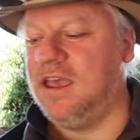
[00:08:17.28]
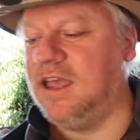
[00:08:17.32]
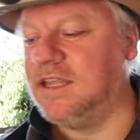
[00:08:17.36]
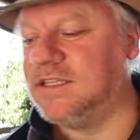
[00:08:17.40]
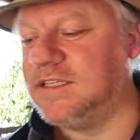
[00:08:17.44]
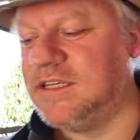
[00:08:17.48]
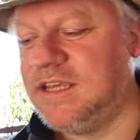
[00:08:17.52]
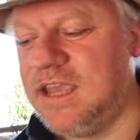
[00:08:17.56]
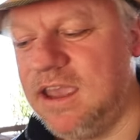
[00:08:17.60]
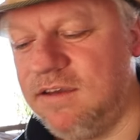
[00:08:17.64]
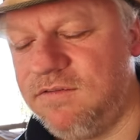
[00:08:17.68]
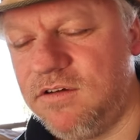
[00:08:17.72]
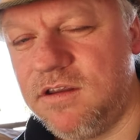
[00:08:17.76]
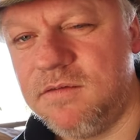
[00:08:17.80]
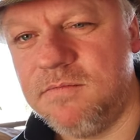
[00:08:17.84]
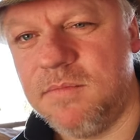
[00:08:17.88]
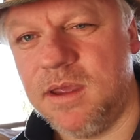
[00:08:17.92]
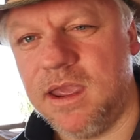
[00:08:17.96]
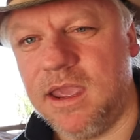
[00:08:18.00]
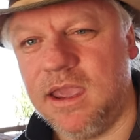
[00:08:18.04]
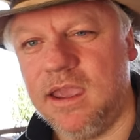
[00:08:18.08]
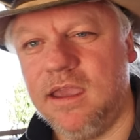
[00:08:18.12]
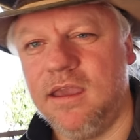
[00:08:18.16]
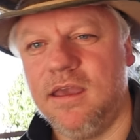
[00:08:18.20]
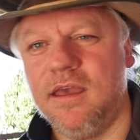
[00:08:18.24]
It's given
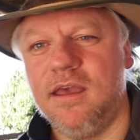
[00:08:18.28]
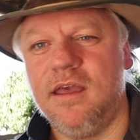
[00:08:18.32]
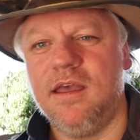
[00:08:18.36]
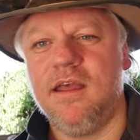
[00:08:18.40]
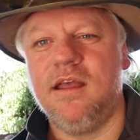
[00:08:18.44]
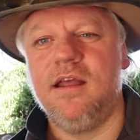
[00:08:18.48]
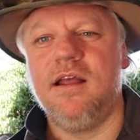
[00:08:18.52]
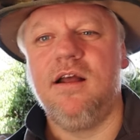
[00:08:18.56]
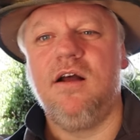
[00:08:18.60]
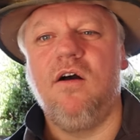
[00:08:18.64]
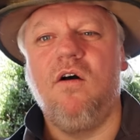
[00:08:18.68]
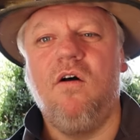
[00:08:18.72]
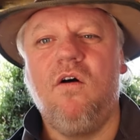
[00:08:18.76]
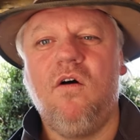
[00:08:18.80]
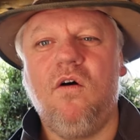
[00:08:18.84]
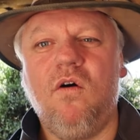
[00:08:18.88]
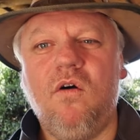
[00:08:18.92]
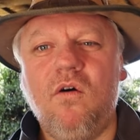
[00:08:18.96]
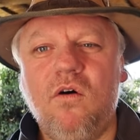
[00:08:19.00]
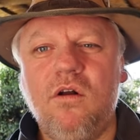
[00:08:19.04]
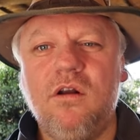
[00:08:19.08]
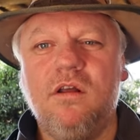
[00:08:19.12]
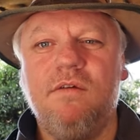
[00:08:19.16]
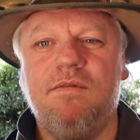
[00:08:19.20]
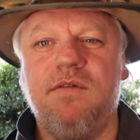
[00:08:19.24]
me
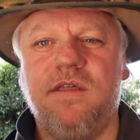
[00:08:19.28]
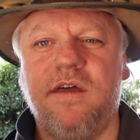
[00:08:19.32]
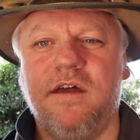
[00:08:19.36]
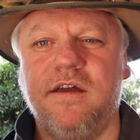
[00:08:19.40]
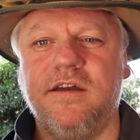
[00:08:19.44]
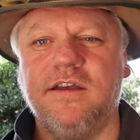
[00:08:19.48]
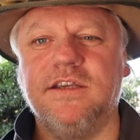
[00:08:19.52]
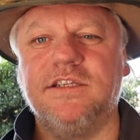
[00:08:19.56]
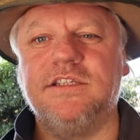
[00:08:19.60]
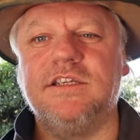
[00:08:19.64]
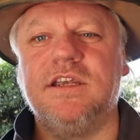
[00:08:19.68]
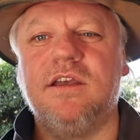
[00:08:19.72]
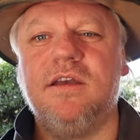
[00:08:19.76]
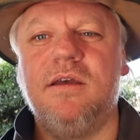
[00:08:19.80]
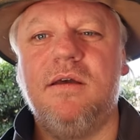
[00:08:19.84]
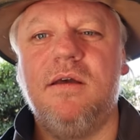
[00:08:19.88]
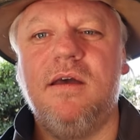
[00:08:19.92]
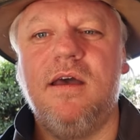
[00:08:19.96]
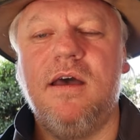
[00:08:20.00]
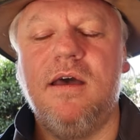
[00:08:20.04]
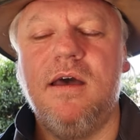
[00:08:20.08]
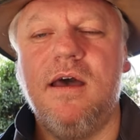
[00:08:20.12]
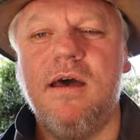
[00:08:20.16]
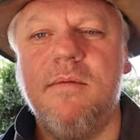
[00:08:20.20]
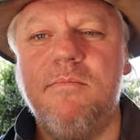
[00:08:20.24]
all of those
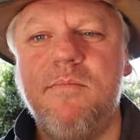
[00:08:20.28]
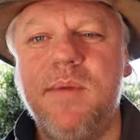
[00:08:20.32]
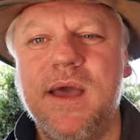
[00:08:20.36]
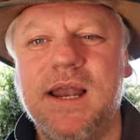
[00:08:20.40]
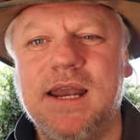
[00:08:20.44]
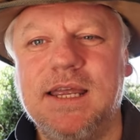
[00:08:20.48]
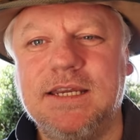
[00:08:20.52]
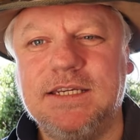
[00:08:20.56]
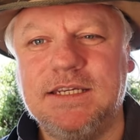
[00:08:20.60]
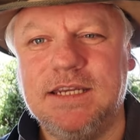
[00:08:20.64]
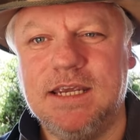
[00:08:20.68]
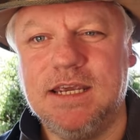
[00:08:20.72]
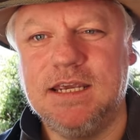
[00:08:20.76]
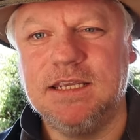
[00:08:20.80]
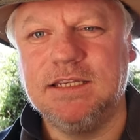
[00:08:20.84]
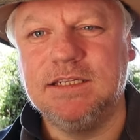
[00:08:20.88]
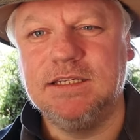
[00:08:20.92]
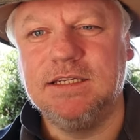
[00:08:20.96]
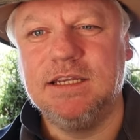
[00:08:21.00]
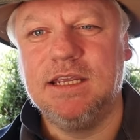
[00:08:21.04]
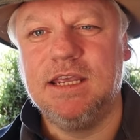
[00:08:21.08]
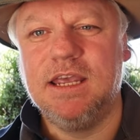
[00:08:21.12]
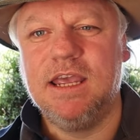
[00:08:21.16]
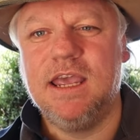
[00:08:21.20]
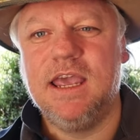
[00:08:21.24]

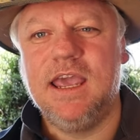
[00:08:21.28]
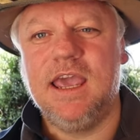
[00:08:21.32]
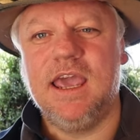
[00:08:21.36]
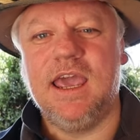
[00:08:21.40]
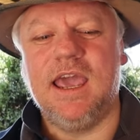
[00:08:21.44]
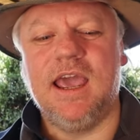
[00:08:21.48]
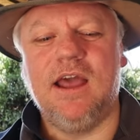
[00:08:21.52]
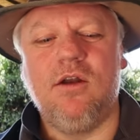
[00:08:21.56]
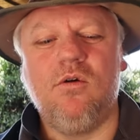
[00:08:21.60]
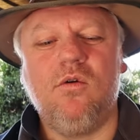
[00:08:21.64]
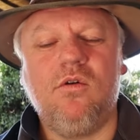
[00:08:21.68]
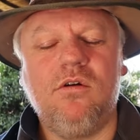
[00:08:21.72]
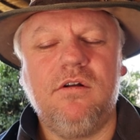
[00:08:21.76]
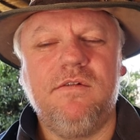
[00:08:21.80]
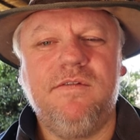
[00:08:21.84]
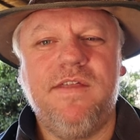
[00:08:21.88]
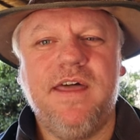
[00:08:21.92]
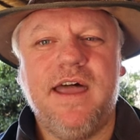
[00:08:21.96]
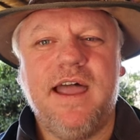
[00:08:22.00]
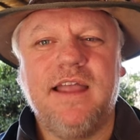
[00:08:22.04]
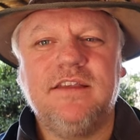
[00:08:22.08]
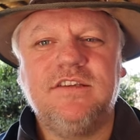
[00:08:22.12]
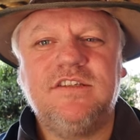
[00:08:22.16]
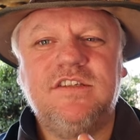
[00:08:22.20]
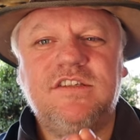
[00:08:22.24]
abilities and all of
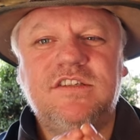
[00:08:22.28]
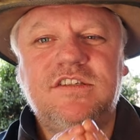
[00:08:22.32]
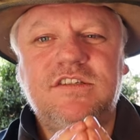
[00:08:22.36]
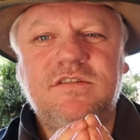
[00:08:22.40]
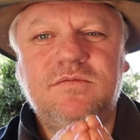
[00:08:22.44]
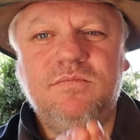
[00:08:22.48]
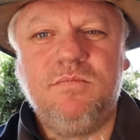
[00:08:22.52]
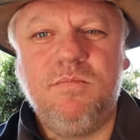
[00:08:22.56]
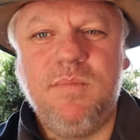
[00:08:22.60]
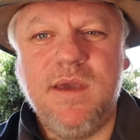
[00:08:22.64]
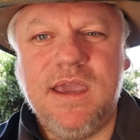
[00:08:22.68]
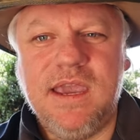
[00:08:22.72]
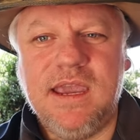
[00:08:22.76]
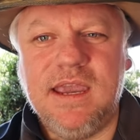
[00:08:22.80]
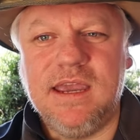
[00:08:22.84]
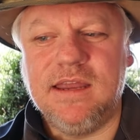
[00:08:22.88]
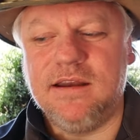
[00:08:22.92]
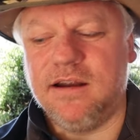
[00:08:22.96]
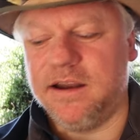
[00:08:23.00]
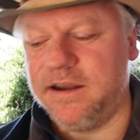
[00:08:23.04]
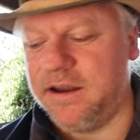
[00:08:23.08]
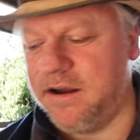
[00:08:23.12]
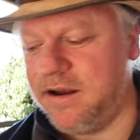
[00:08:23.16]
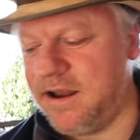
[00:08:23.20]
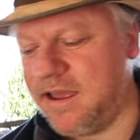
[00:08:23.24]
that speed.
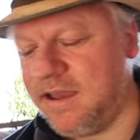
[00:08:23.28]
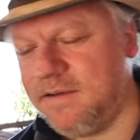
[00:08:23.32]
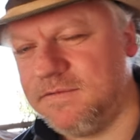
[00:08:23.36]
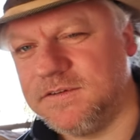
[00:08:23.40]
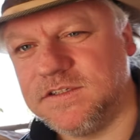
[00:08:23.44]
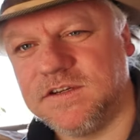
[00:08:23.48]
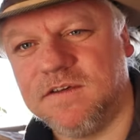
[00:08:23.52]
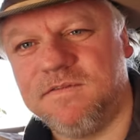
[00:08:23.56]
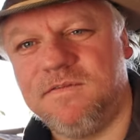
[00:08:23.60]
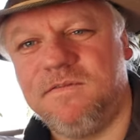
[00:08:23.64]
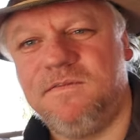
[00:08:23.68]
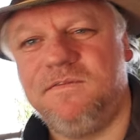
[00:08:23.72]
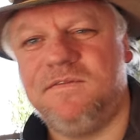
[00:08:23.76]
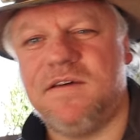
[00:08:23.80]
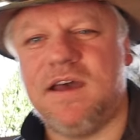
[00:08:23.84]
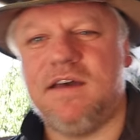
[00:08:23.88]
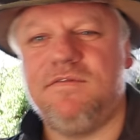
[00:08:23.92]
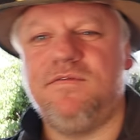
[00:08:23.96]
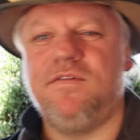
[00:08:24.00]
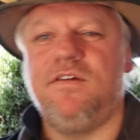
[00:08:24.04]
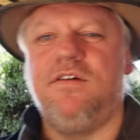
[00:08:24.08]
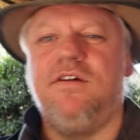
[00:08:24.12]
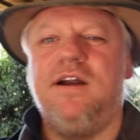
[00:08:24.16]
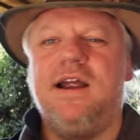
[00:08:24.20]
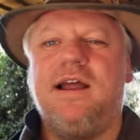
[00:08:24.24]
I don't have to
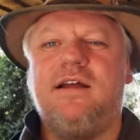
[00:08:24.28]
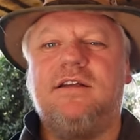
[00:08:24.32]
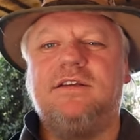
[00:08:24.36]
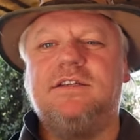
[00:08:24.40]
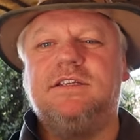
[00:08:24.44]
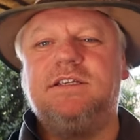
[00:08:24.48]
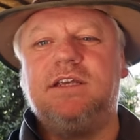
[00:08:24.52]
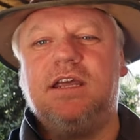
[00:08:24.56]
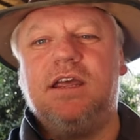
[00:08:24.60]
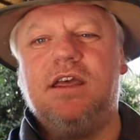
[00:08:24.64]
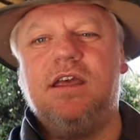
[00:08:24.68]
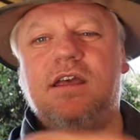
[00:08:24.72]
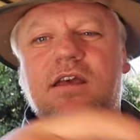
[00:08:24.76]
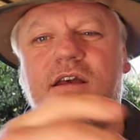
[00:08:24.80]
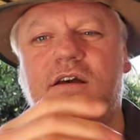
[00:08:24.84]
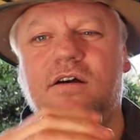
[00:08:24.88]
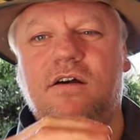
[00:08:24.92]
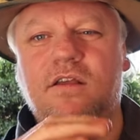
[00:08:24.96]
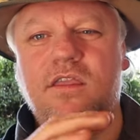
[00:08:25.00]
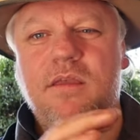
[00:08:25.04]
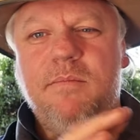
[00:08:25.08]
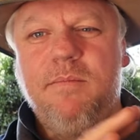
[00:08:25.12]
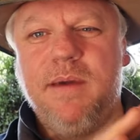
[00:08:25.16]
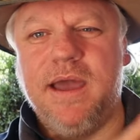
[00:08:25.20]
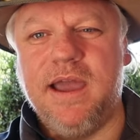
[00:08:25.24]
faff around
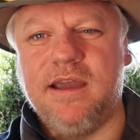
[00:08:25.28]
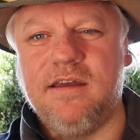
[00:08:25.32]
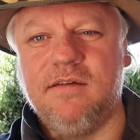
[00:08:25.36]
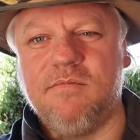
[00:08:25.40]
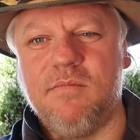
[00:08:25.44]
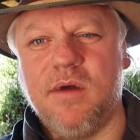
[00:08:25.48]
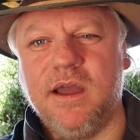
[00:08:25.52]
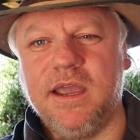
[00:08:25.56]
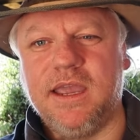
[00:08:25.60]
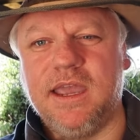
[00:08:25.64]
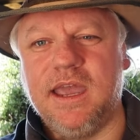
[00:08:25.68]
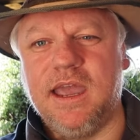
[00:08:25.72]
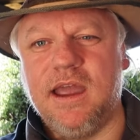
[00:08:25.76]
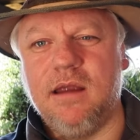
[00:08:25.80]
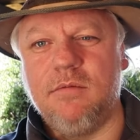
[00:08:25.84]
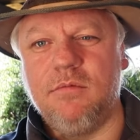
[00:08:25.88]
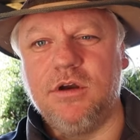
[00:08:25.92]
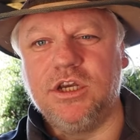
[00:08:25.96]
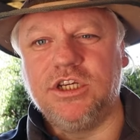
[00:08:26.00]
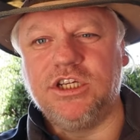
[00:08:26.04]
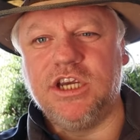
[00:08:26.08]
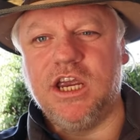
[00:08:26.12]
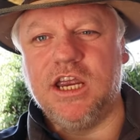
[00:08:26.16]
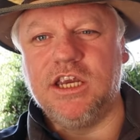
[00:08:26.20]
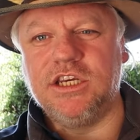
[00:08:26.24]
on the back of my
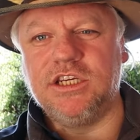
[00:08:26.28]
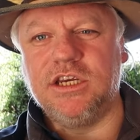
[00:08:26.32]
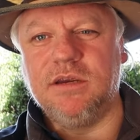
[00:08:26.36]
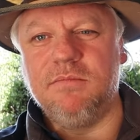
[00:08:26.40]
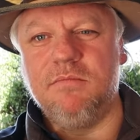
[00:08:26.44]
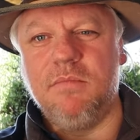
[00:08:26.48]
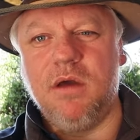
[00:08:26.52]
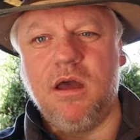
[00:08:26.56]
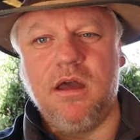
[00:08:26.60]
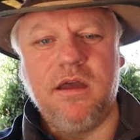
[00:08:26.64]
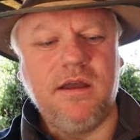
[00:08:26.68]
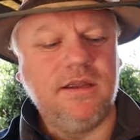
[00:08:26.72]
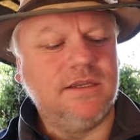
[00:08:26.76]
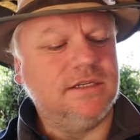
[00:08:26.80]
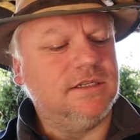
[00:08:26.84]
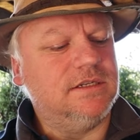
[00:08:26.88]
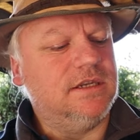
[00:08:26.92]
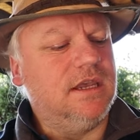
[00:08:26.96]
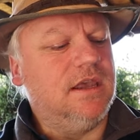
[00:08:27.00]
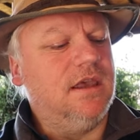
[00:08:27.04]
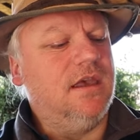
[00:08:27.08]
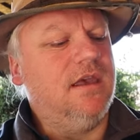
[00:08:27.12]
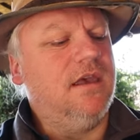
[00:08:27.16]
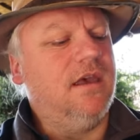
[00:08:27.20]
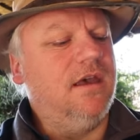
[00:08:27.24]
camera changing modes.
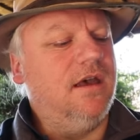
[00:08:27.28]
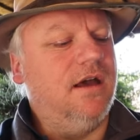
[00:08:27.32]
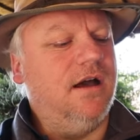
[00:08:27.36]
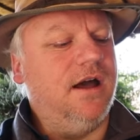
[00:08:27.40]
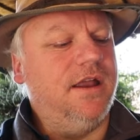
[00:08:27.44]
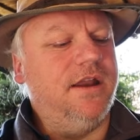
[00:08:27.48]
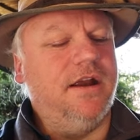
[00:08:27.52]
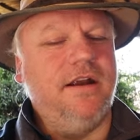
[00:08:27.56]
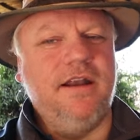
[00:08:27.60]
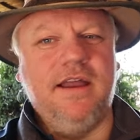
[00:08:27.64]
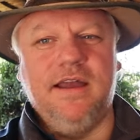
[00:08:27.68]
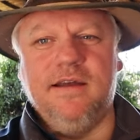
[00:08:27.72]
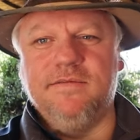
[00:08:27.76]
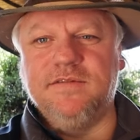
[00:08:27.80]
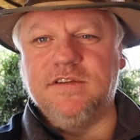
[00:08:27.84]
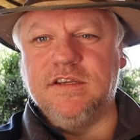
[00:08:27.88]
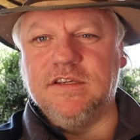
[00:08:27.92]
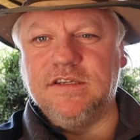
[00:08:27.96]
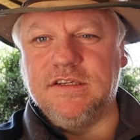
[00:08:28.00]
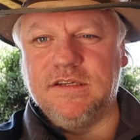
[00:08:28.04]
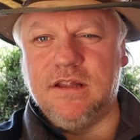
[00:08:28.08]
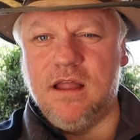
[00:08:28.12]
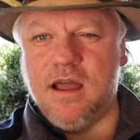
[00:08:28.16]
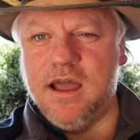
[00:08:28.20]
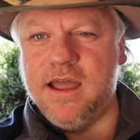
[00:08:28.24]
I don't have to
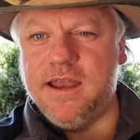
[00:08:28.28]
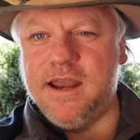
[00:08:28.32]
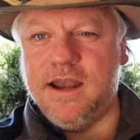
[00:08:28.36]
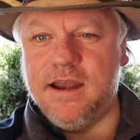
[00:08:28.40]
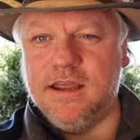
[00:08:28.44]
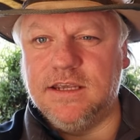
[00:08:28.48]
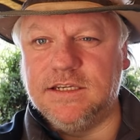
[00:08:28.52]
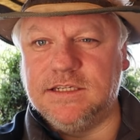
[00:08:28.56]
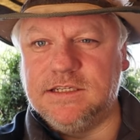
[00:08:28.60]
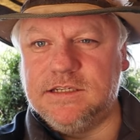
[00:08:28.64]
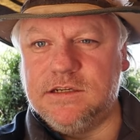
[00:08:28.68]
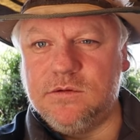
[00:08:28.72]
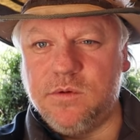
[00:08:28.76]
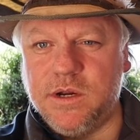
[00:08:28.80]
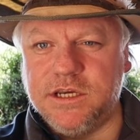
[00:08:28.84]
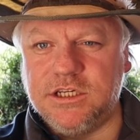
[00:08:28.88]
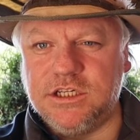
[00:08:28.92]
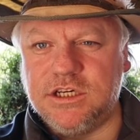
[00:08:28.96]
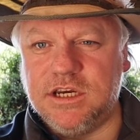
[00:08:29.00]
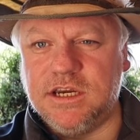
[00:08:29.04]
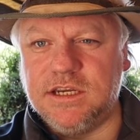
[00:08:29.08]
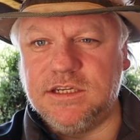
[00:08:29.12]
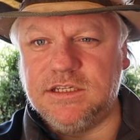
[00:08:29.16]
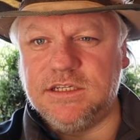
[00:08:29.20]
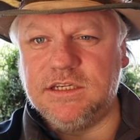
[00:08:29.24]
slide any
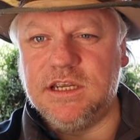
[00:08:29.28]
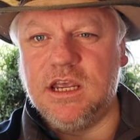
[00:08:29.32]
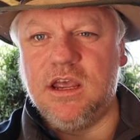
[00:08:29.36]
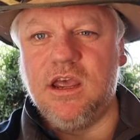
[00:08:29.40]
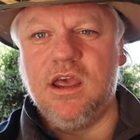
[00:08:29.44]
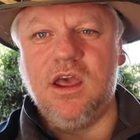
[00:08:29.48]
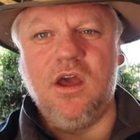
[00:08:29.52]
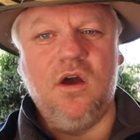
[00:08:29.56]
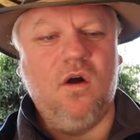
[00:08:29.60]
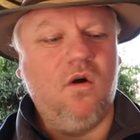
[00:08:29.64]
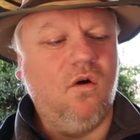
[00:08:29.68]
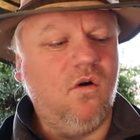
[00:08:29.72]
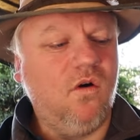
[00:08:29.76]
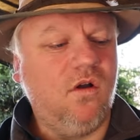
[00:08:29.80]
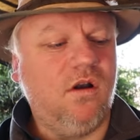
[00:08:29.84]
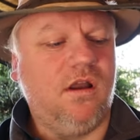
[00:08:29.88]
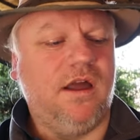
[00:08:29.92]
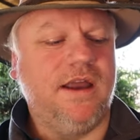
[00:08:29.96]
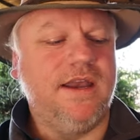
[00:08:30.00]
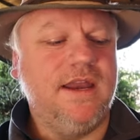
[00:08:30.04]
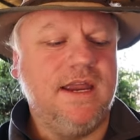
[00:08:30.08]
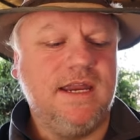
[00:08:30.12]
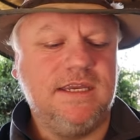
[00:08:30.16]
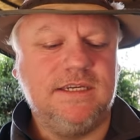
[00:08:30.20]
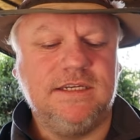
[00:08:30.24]
switches. All
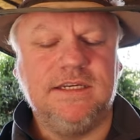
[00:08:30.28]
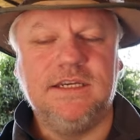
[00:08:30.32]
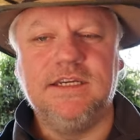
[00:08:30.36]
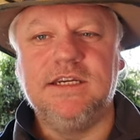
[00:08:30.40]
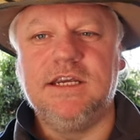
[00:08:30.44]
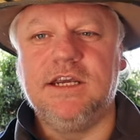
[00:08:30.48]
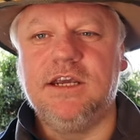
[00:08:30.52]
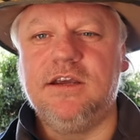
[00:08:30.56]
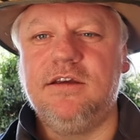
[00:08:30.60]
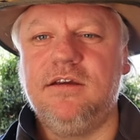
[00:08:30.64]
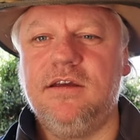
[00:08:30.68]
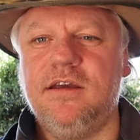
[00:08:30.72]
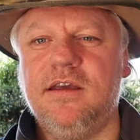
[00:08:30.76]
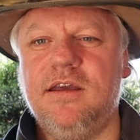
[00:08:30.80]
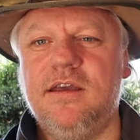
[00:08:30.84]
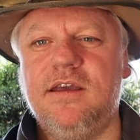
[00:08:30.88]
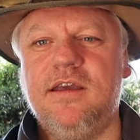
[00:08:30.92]
I need to do